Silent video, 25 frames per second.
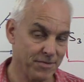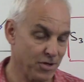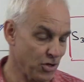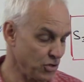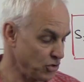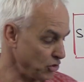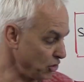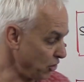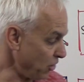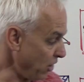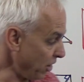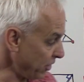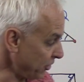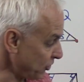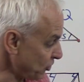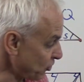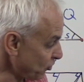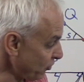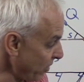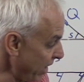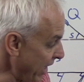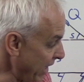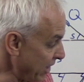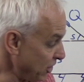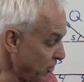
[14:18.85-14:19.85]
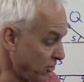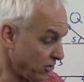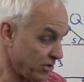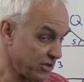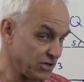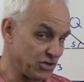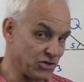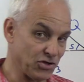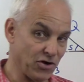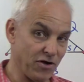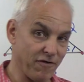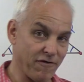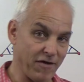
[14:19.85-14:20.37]
So you're on a train, you're a
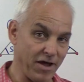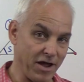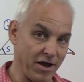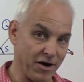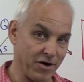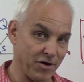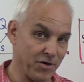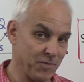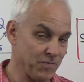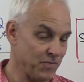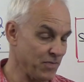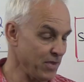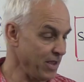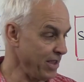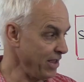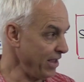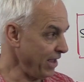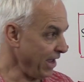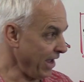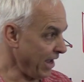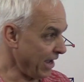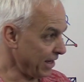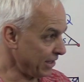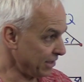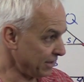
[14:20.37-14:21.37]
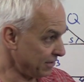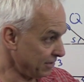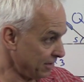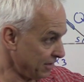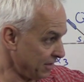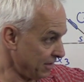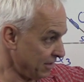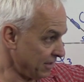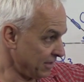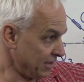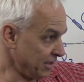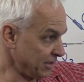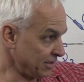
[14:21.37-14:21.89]
surveyor, and
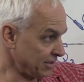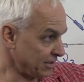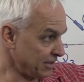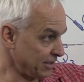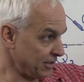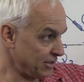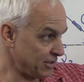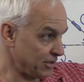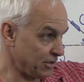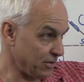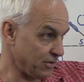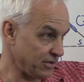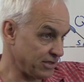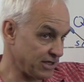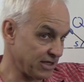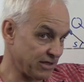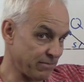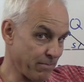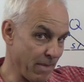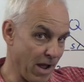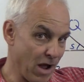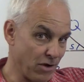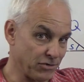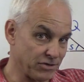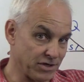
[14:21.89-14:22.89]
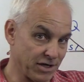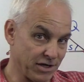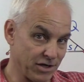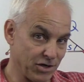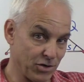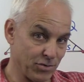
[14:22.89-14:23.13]
in the distance there's this mountain.